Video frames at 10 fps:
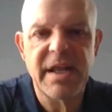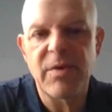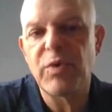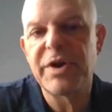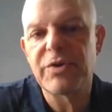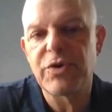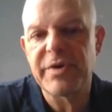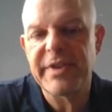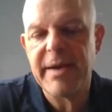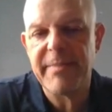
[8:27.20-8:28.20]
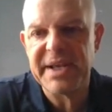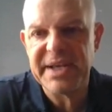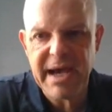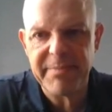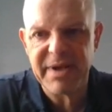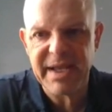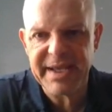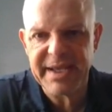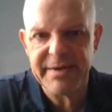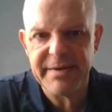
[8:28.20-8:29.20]
and we are doing that
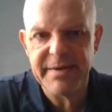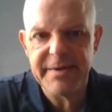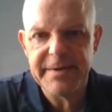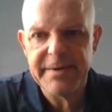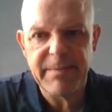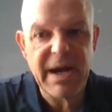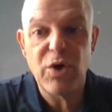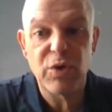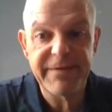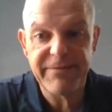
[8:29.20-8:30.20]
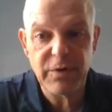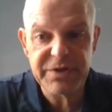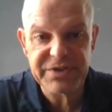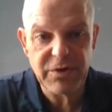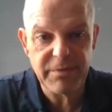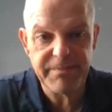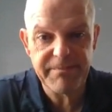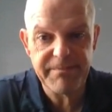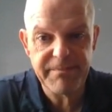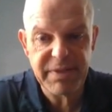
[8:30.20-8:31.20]
by only focus on
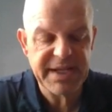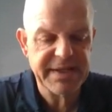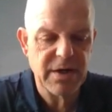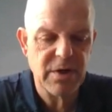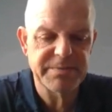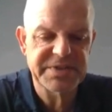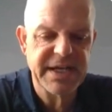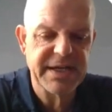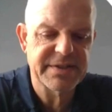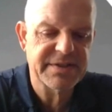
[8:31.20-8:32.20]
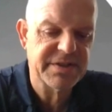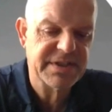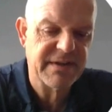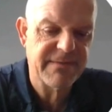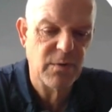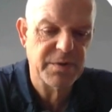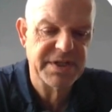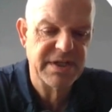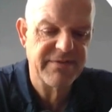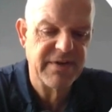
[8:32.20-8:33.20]
playing the home side. So you take
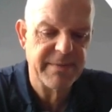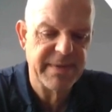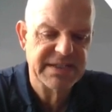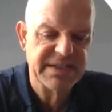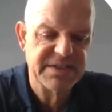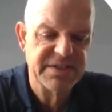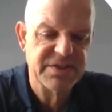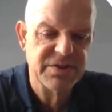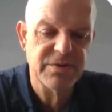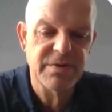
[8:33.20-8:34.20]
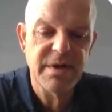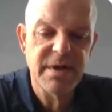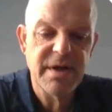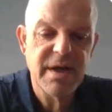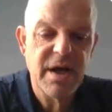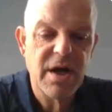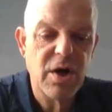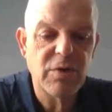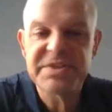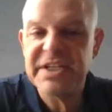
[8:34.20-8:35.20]
14 divided by 62.
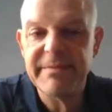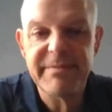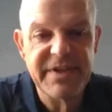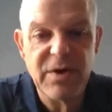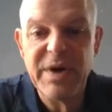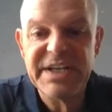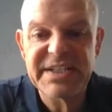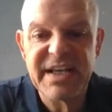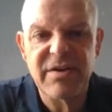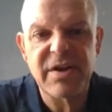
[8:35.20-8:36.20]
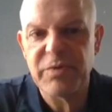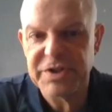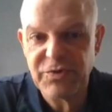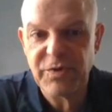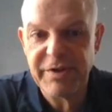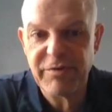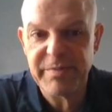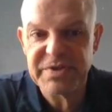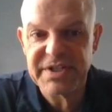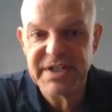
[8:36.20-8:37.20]
Home team, the away side only won
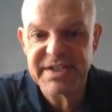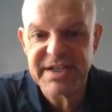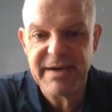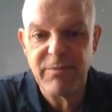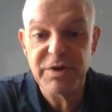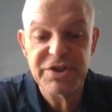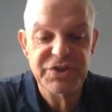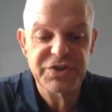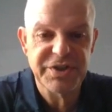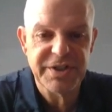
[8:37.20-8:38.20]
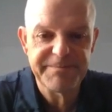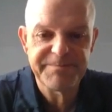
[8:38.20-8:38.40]
23% of the time, which is good.